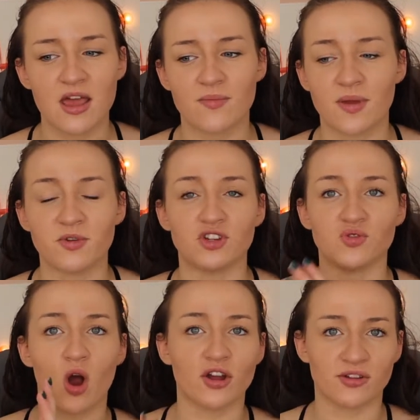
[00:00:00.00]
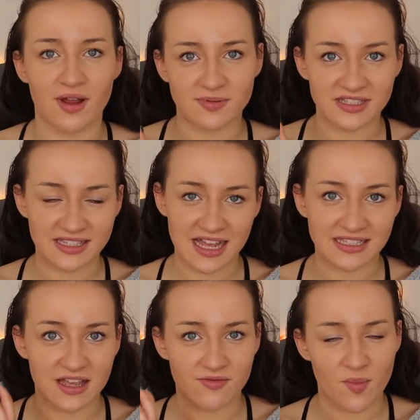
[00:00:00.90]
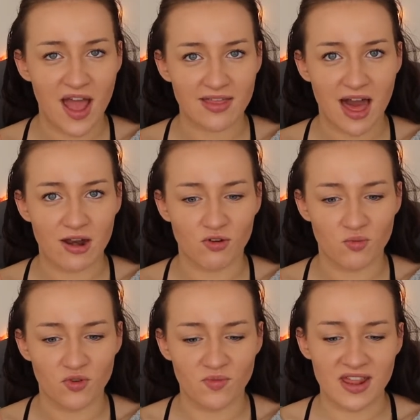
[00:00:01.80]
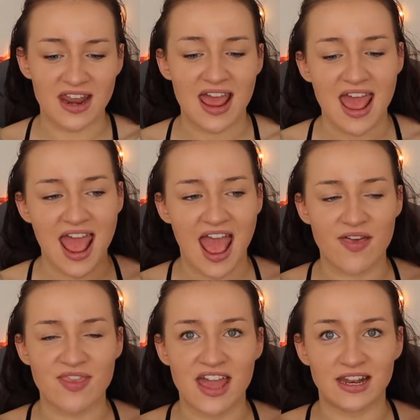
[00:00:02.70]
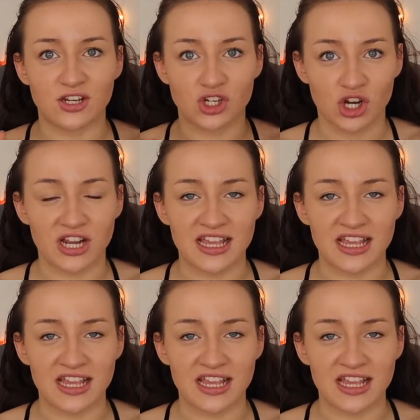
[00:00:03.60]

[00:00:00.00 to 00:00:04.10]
maybe you do all your reps and sets of the bilateral movement and then turn it